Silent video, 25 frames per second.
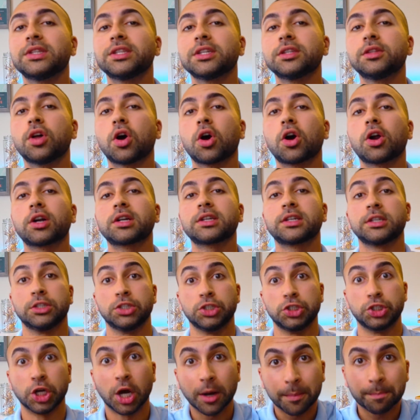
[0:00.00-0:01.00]
in the dark,
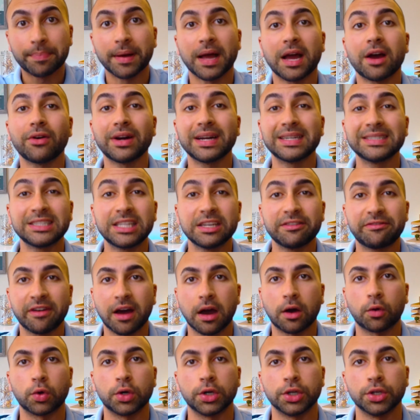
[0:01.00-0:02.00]
jump out and
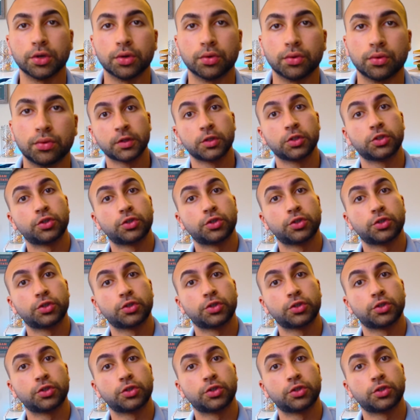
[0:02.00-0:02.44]
devour you."